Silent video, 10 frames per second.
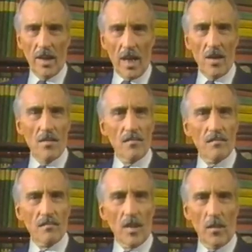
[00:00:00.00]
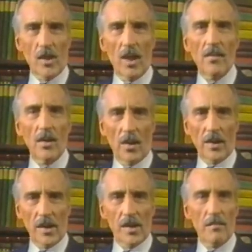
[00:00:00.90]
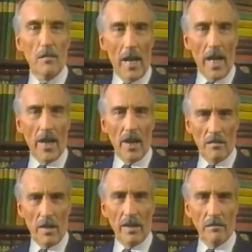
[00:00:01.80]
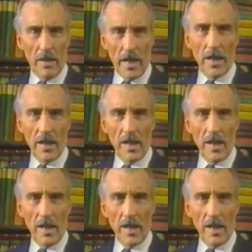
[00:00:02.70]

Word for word: Now, we shall have a look at this man among men,